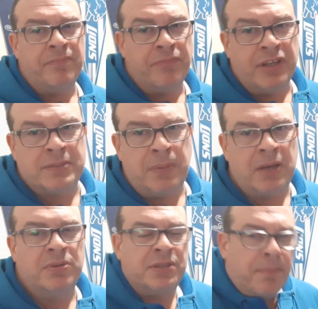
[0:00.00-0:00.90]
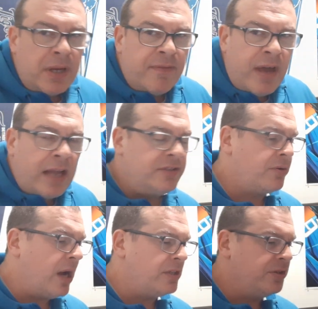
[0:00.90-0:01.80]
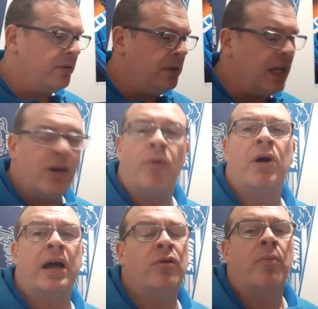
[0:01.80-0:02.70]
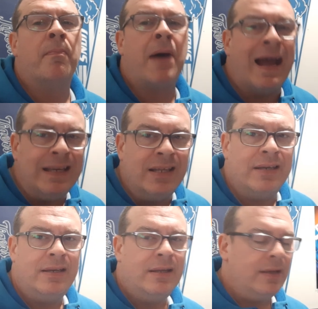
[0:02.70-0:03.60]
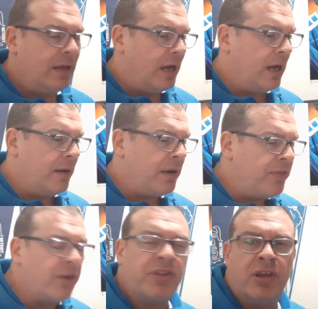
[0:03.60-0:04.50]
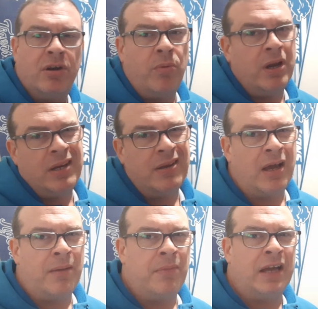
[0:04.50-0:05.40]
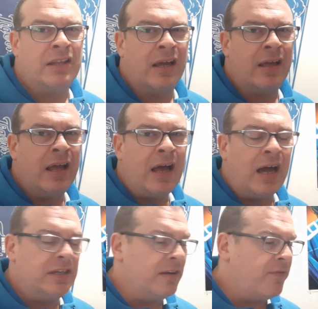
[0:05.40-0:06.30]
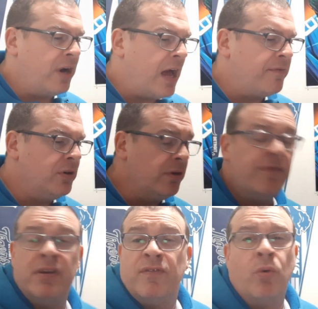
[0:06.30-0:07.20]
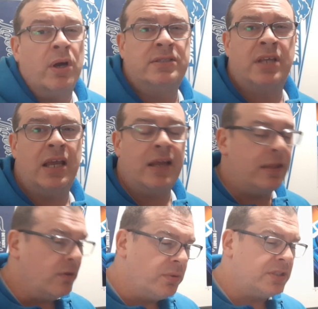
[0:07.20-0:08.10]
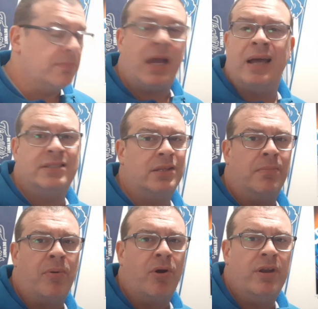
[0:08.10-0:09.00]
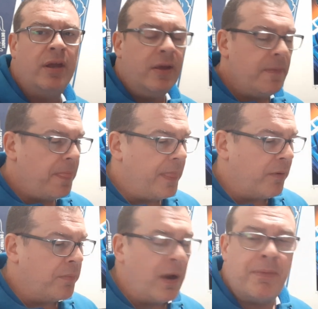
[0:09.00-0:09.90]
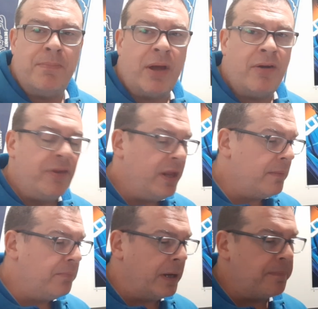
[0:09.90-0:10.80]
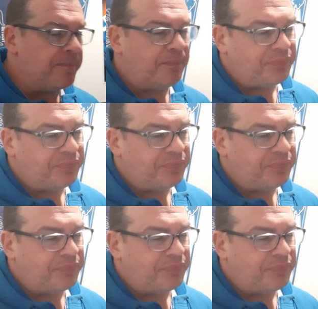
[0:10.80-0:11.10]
This pick was a bit of a head scratcher to me. I don't mind it. I thought they could have went a different avenue. Even if it was tight end, there were some guys on the board that were probably better than him. But